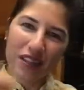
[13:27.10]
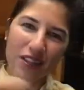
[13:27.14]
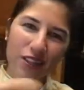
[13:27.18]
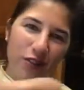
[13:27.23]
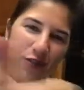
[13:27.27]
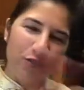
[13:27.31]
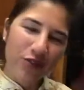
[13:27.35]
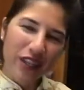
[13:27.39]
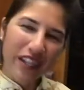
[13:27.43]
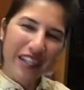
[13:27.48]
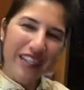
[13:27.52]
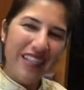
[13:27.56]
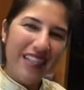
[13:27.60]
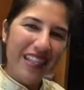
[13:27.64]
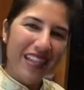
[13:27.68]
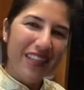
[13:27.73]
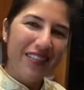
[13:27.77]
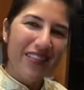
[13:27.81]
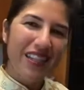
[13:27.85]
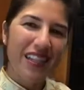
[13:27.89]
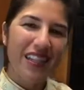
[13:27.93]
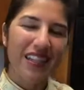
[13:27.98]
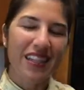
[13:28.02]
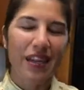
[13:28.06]
don't forget to
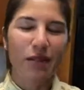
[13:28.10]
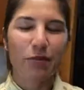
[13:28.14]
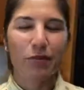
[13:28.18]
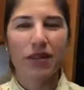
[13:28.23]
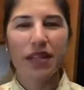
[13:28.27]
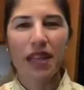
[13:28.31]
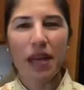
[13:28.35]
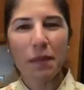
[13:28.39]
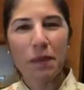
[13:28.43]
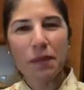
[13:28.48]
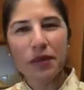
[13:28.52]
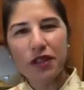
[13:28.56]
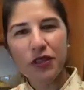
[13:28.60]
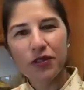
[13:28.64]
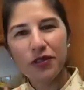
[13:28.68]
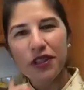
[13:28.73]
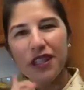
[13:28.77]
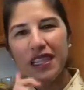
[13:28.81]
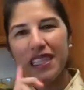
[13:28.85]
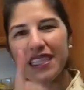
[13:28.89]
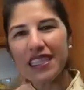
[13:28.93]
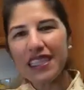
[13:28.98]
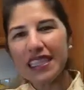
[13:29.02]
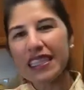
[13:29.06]
give it a thumbs up. Don't
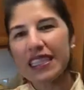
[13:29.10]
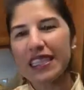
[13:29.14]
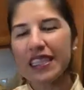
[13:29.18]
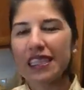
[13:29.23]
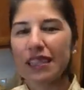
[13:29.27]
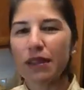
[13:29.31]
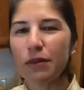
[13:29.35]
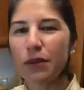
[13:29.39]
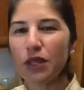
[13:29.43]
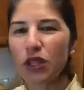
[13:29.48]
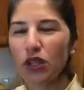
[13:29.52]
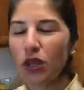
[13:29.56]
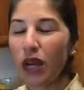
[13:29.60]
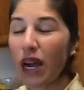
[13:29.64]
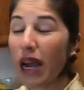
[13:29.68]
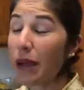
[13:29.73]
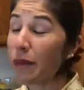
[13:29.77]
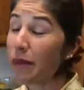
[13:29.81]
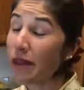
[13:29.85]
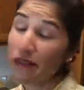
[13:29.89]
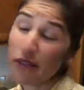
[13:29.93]
forget to click subscribe.